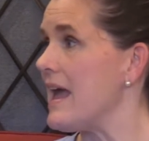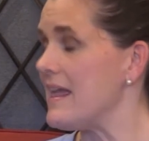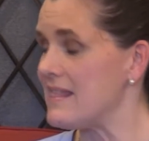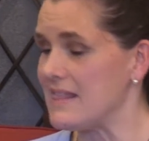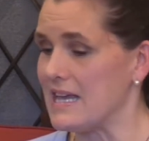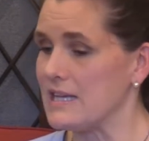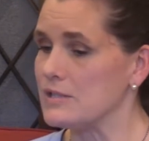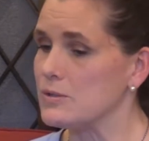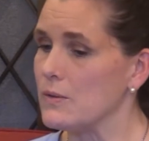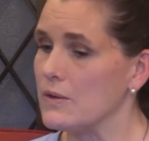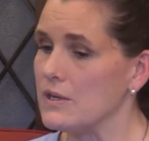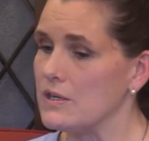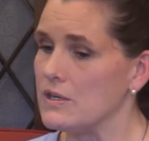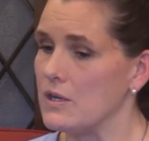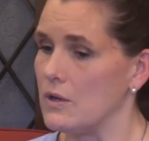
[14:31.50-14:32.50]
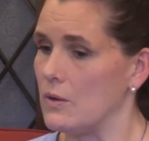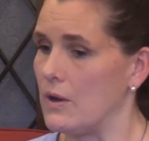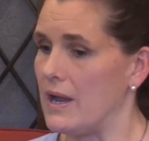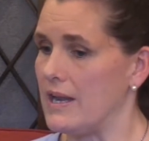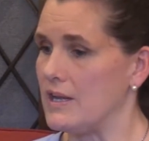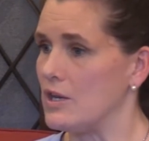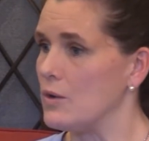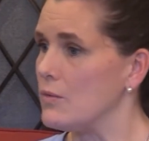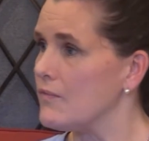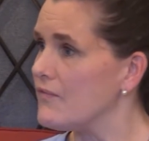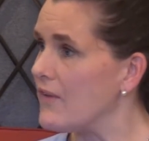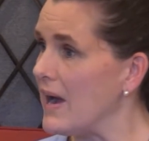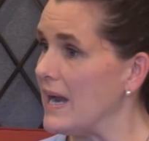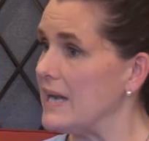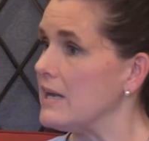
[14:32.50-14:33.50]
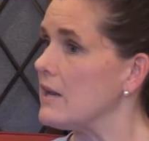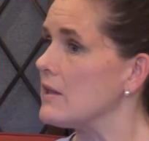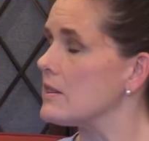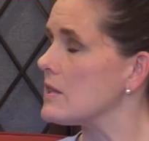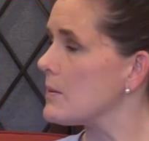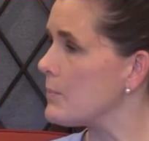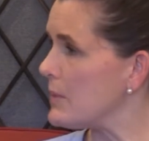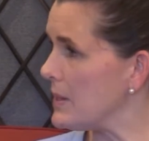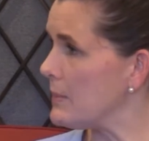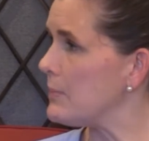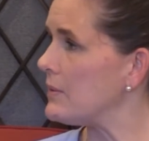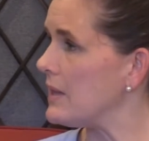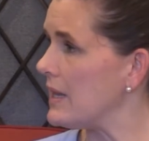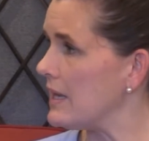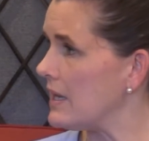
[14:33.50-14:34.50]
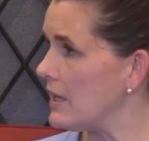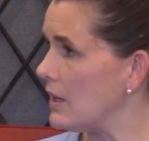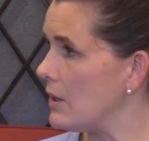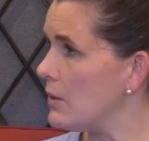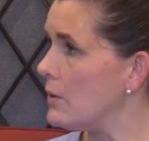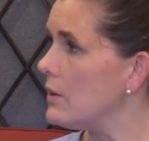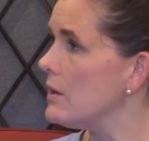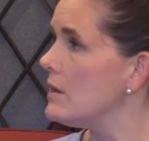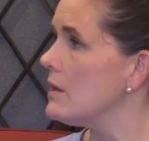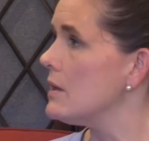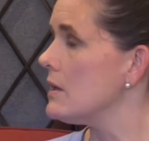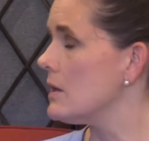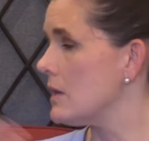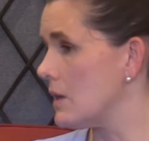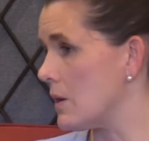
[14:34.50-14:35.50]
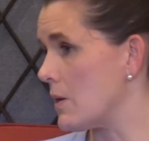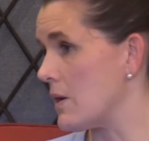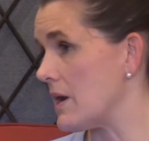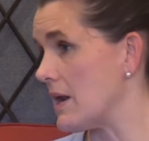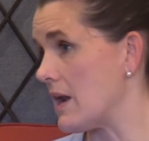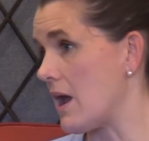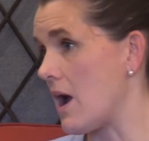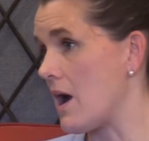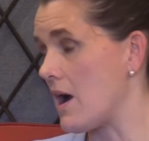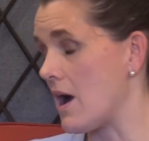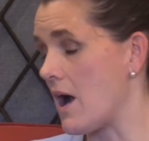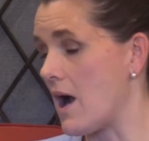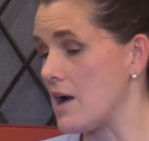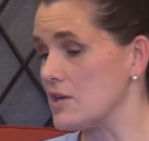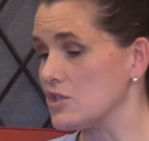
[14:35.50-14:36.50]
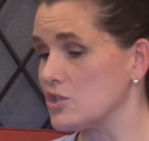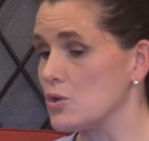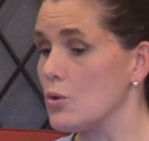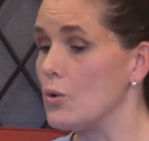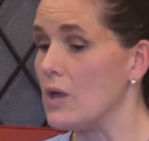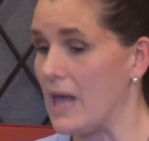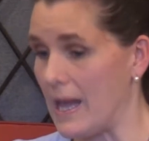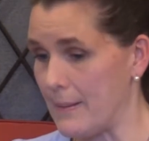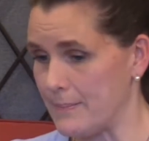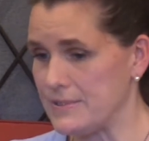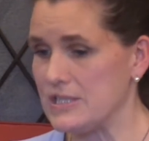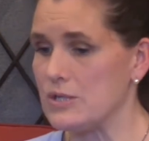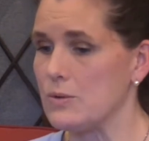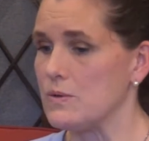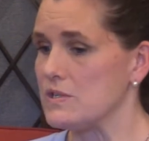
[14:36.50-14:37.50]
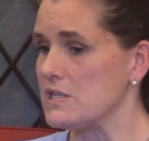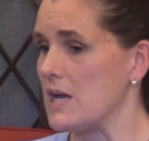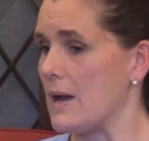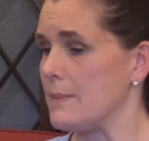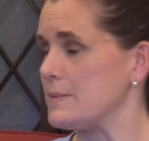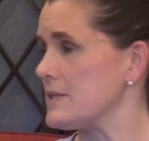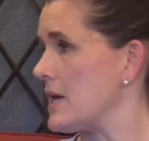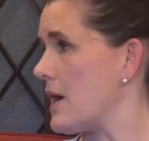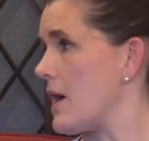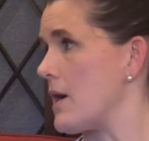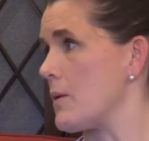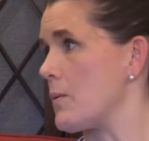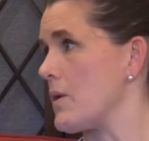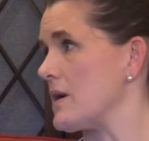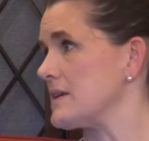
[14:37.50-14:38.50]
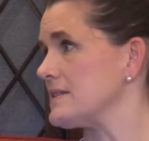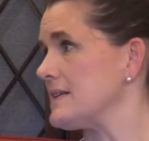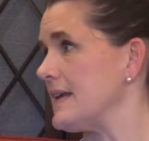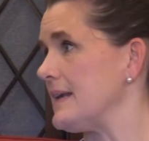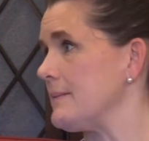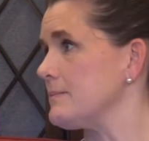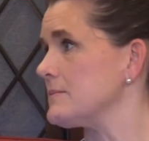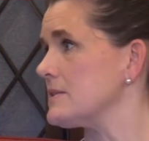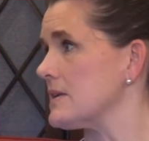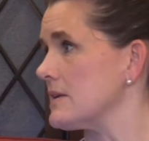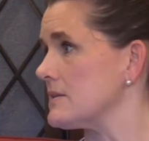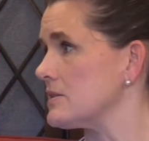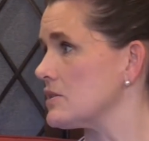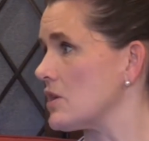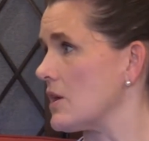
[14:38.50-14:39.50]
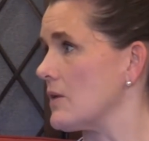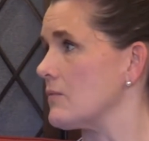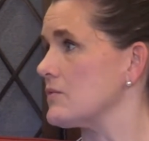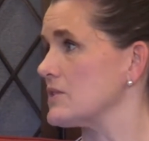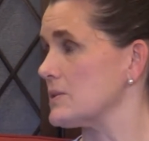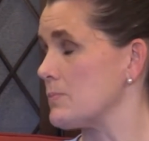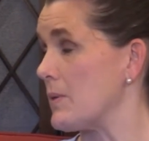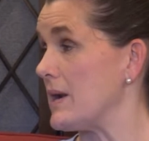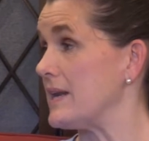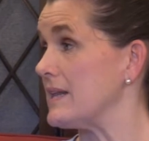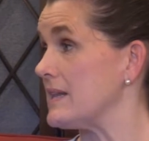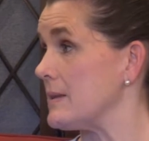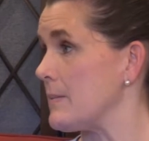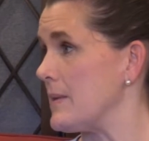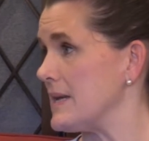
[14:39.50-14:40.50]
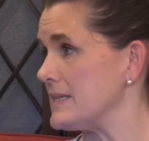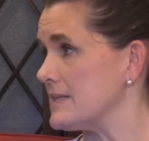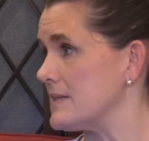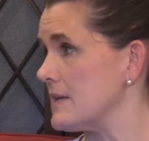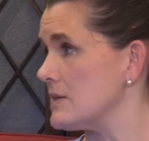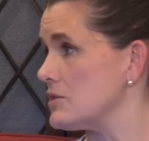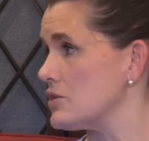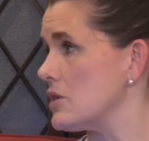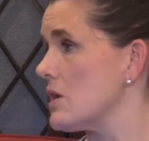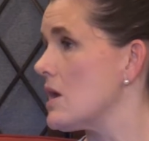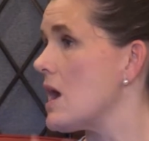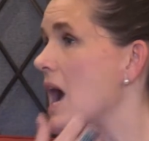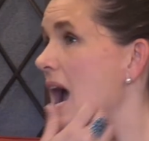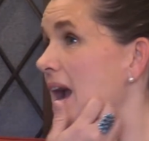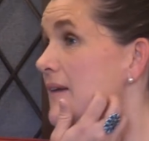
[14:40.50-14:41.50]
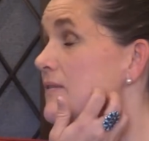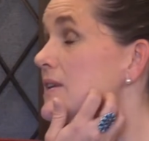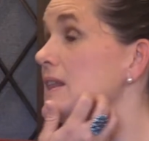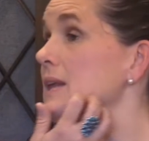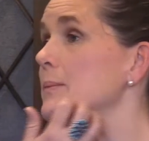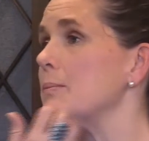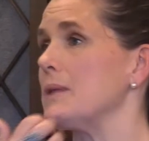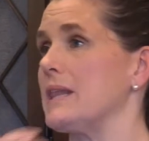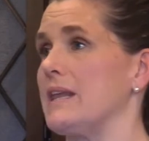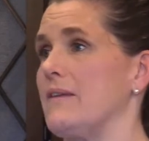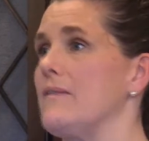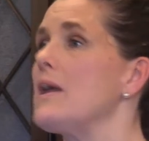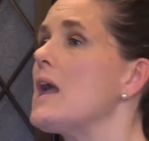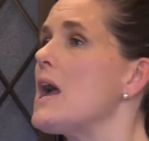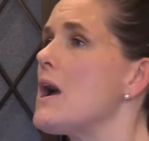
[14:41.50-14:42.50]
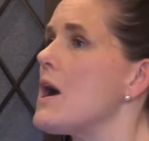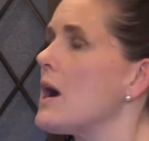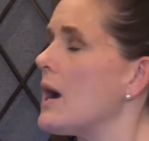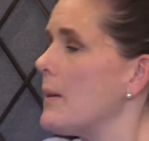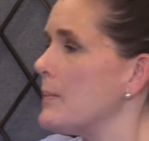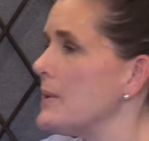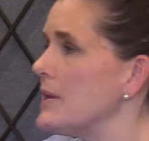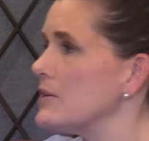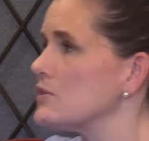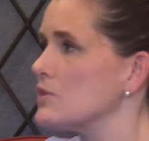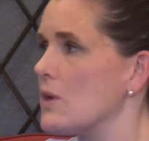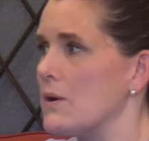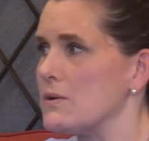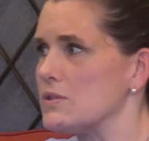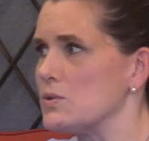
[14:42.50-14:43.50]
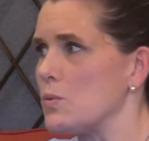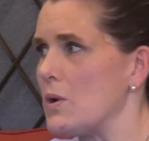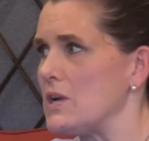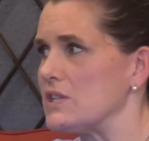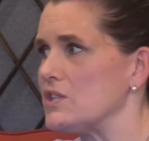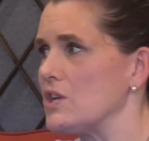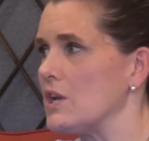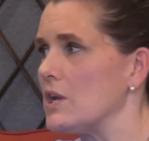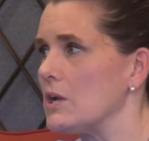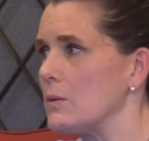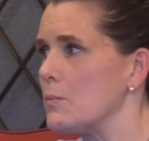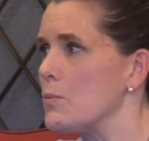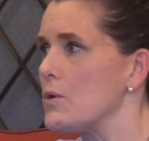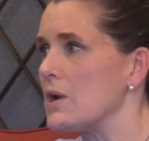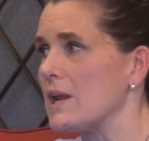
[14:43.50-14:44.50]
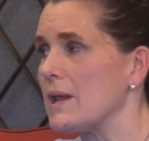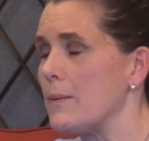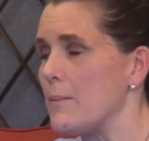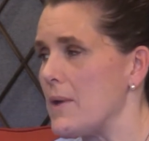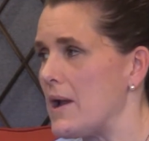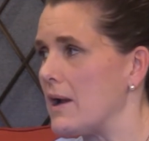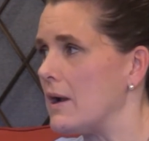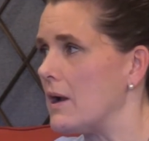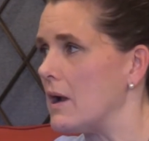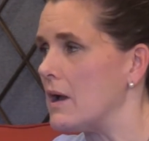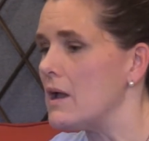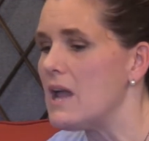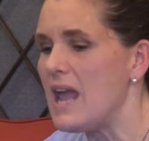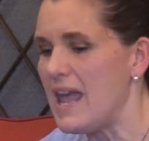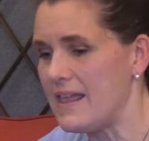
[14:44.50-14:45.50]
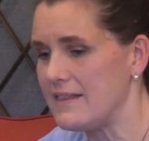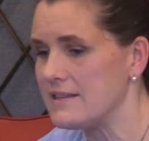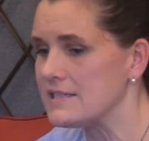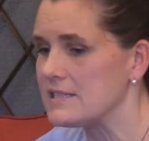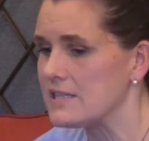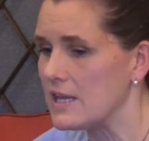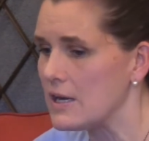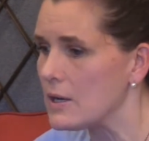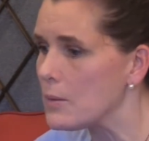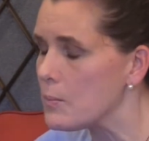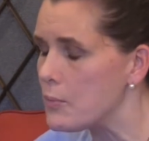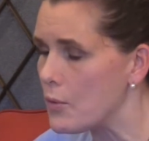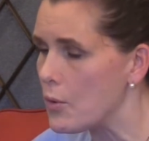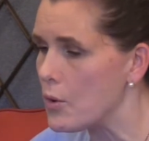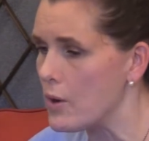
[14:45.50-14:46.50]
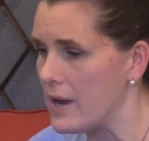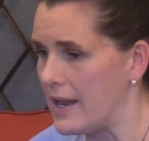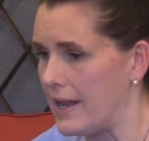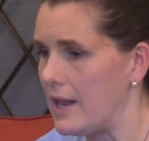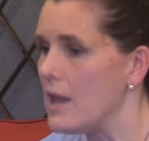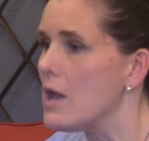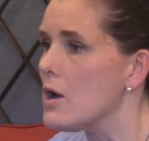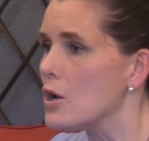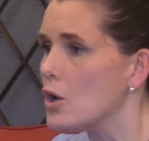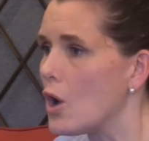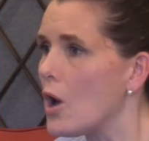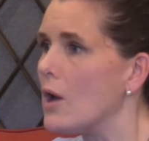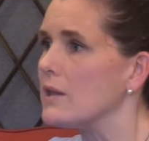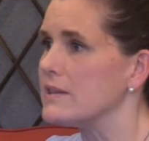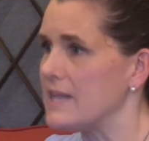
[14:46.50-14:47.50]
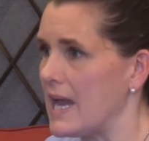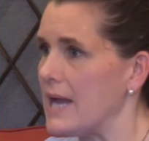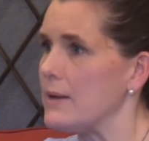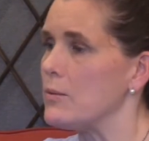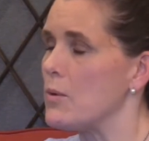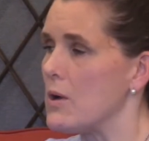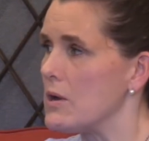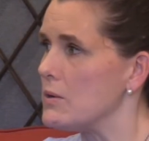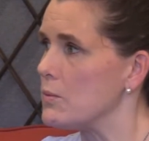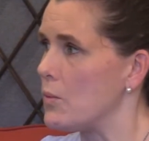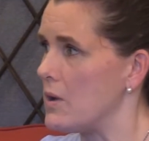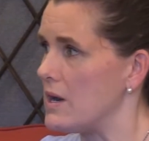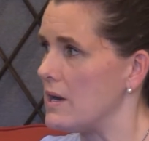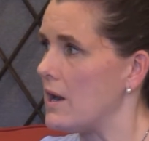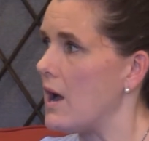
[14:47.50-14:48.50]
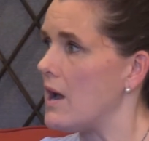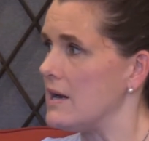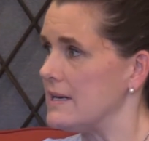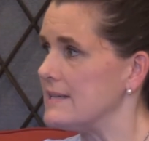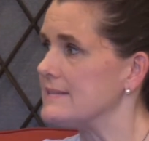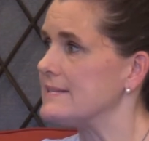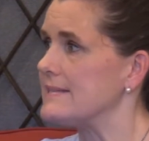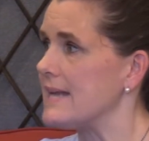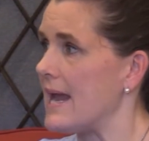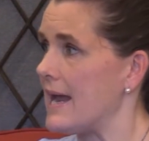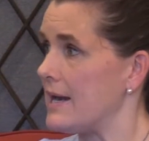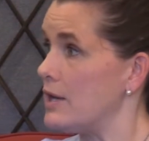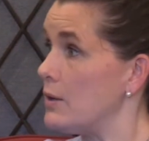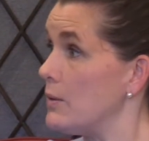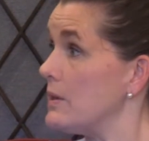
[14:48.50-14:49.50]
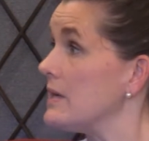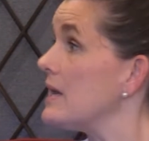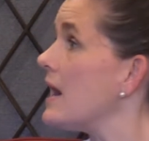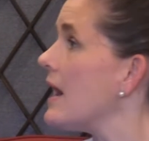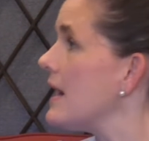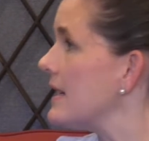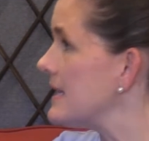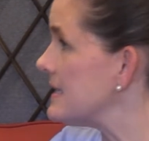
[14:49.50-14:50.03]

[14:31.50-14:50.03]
And that's what you do, and you find other people like you. And our school happened to adopt a Heart Walk team to start spreading the message. Yeah. I really believe. A couple years ago, I was watching Good Morning America, and this little boy called 911 on his dad who had cut